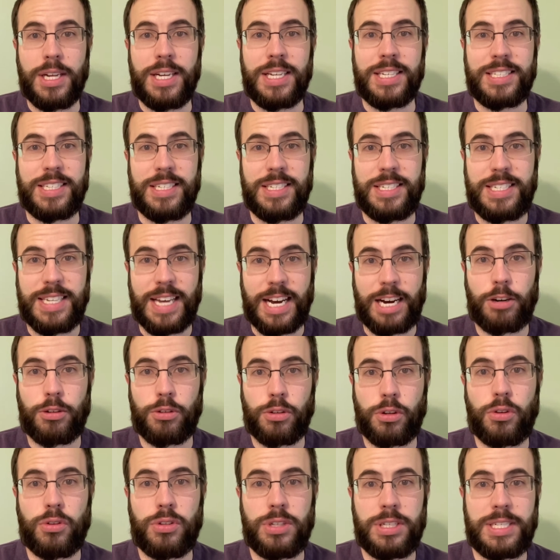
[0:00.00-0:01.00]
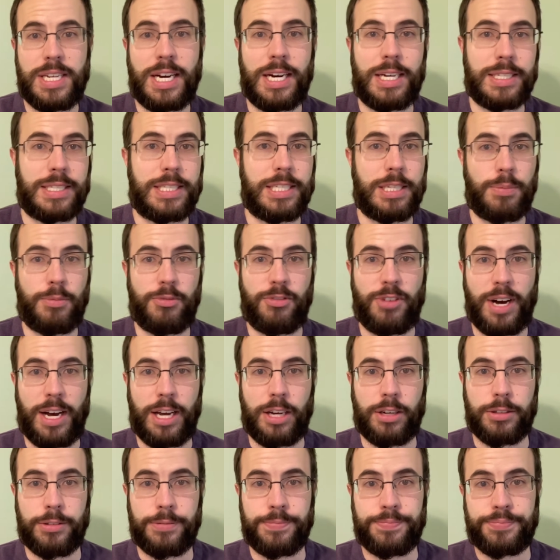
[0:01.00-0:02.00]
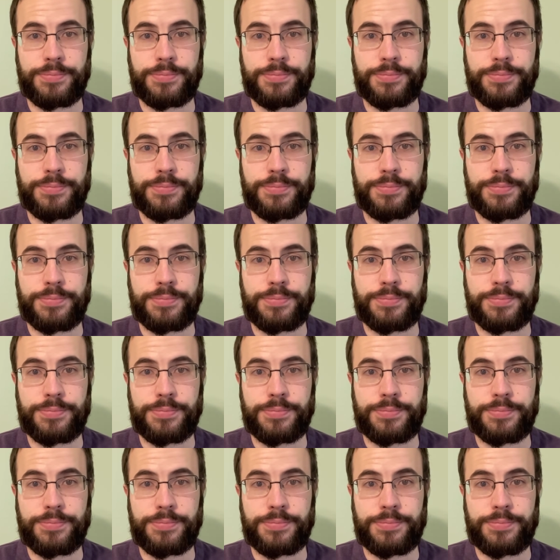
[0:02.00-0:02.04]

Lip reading: to download the .zip file.